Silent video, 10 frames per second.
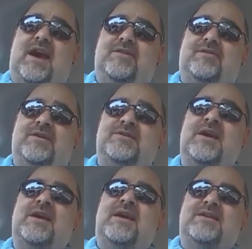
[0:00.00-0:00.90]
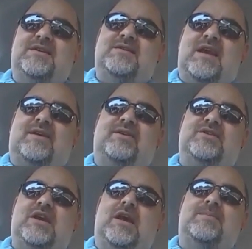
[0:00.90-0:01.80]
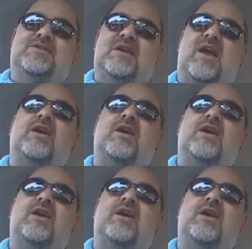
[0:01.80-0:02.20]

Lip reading: and gatherings. It's exactly the same as